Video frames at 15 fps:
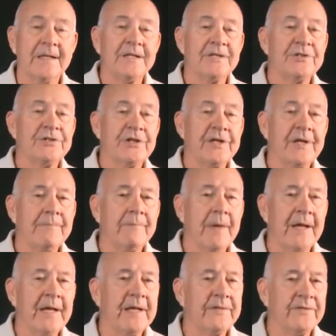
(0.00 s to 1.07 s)
She
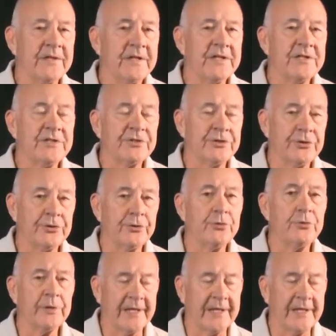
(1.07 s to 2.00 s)
made these two